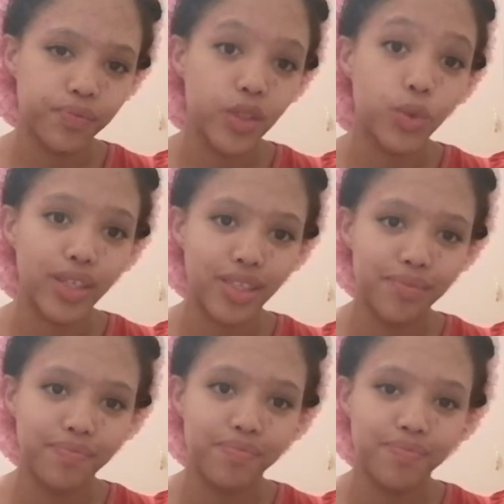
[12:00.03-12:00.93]
It's weird.
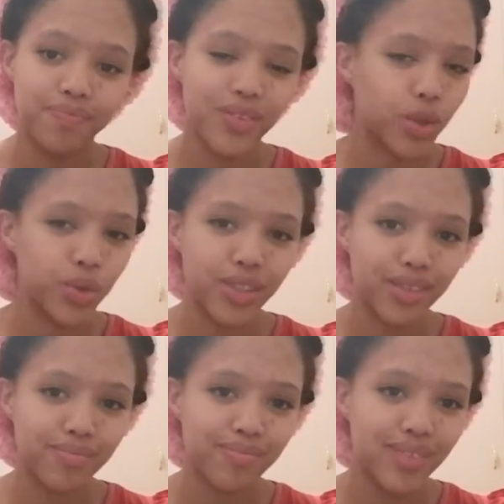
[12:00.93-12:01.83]
Don't do it.
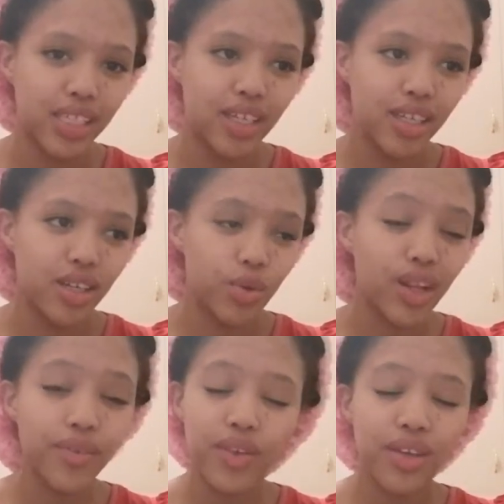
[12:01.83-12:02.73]

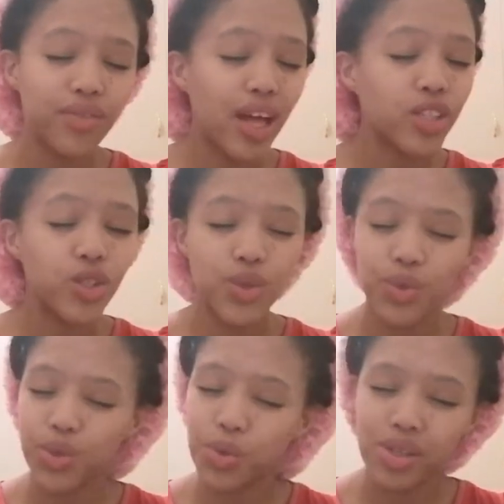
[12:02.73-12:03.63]
Well, if, if that's you,
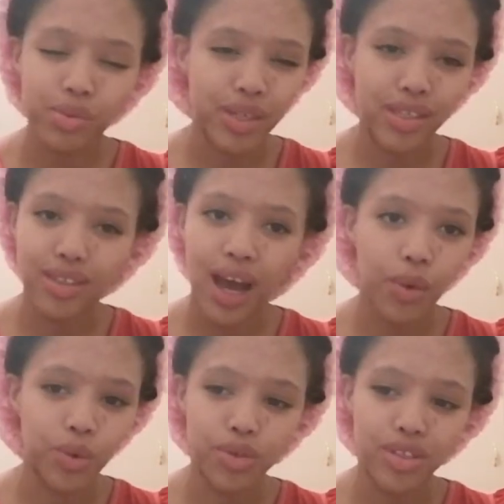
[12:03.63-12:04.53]
do it, but I
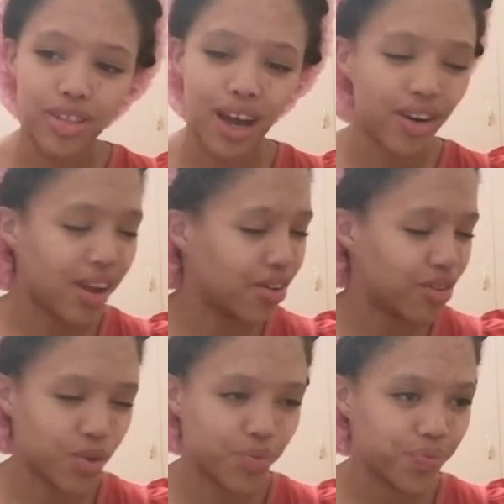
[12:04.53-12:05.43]
won't. I, I
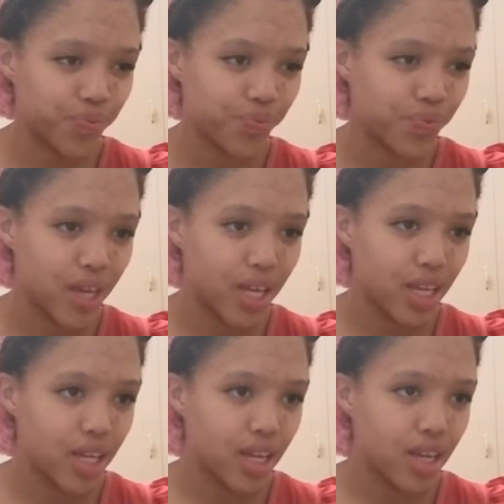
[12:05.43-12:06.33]
know.
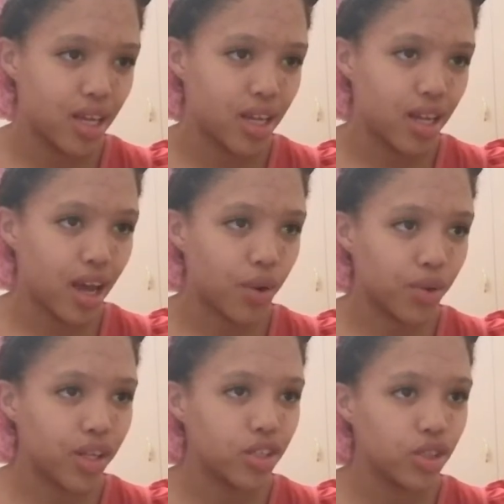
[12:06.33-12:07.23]
I
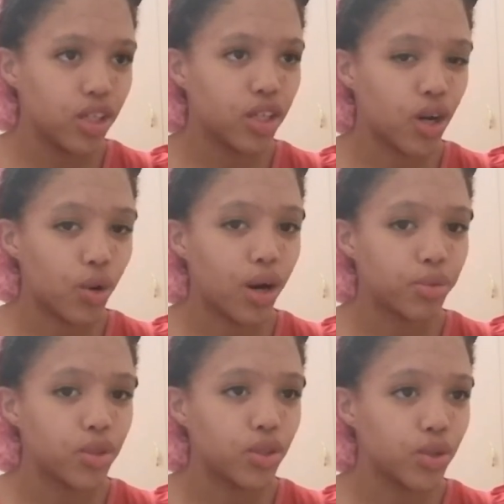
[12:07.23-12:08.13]
will literally go
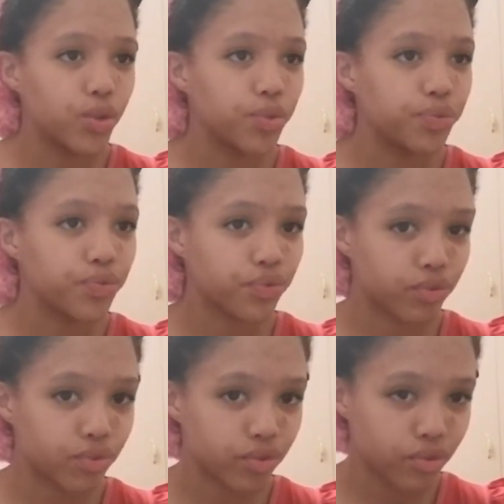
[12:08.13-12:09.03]
up to you
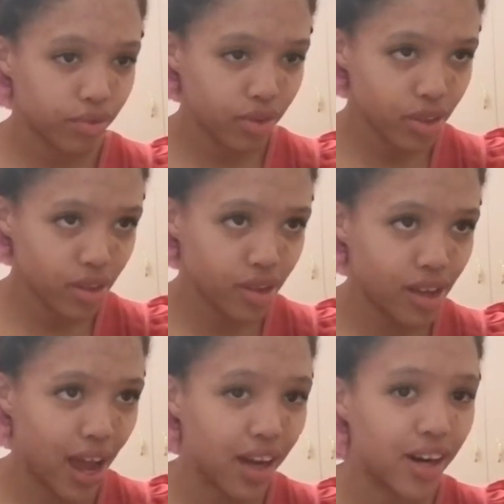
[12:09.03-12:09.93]

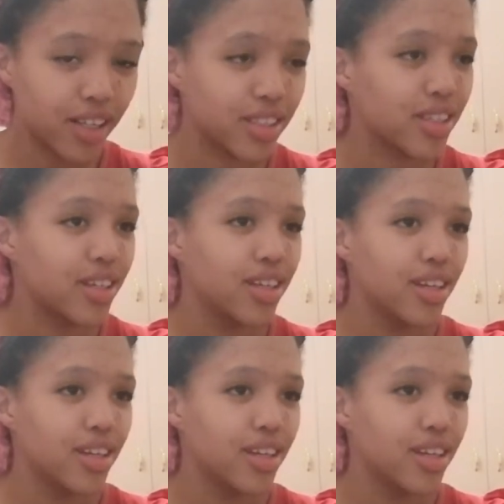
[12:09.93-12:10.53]
and ask,